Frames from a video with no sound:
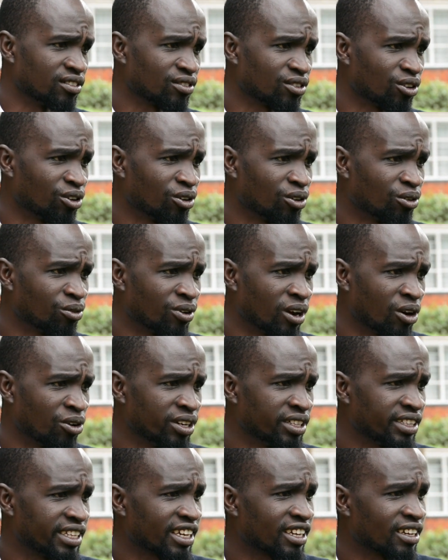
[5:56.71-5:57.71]
So we are
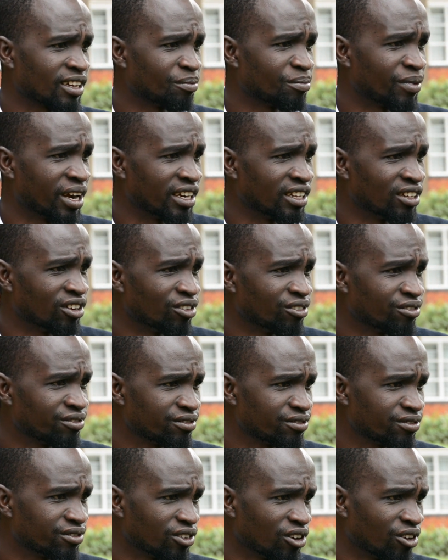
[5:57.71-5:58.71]
only taking money
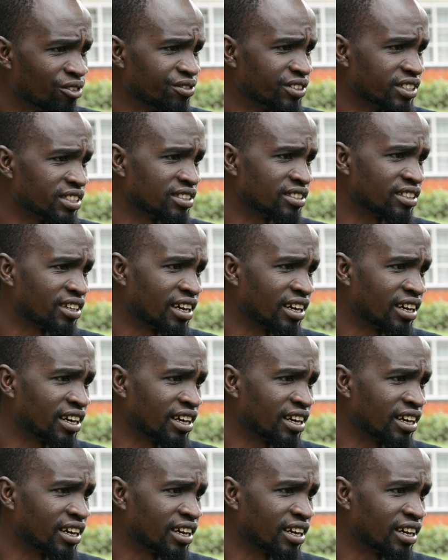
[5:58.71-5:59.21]
off of it.